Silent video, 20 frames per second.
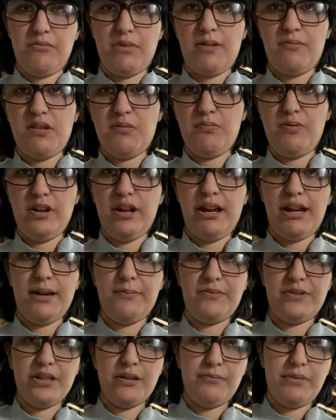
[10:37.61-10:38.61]
maybe
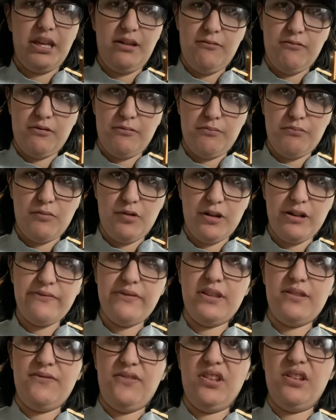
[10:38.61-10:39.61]
perhaps I'll make more of
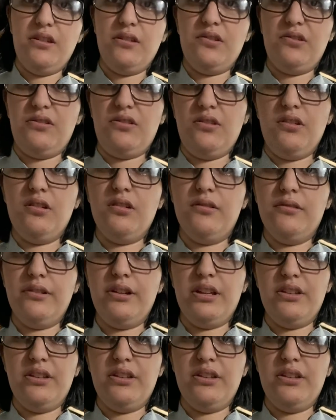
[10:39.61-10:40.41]
these videos soon.